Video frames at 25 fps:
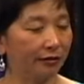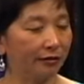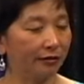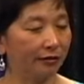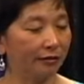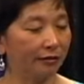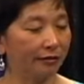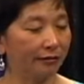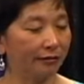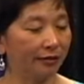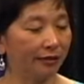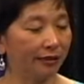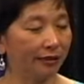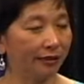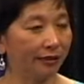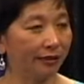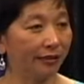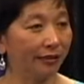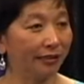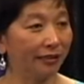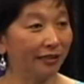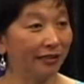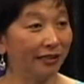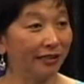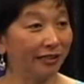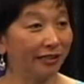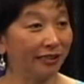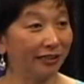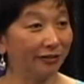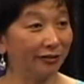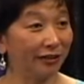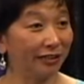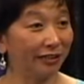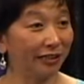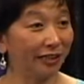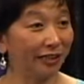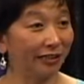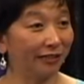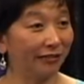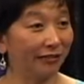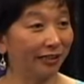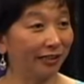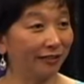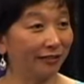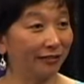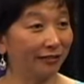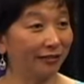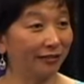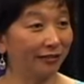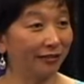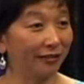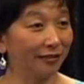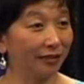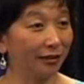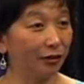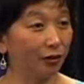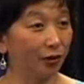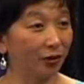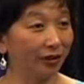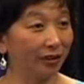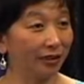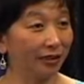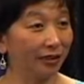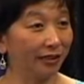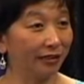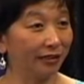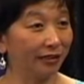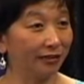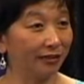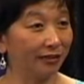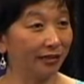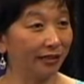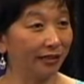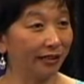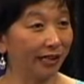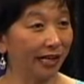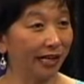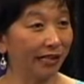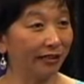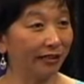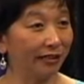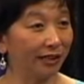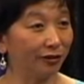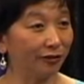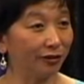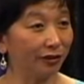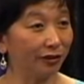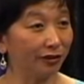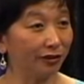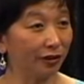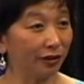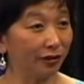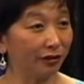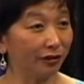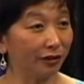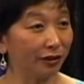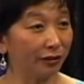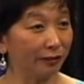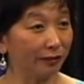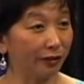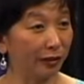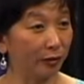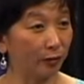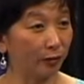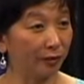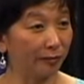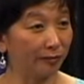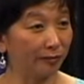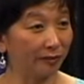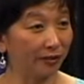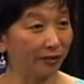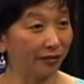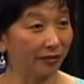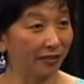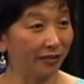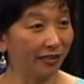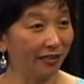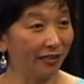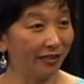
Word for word: "Oh my," she was saying that that's costing us like eight thousand dollars of equipment.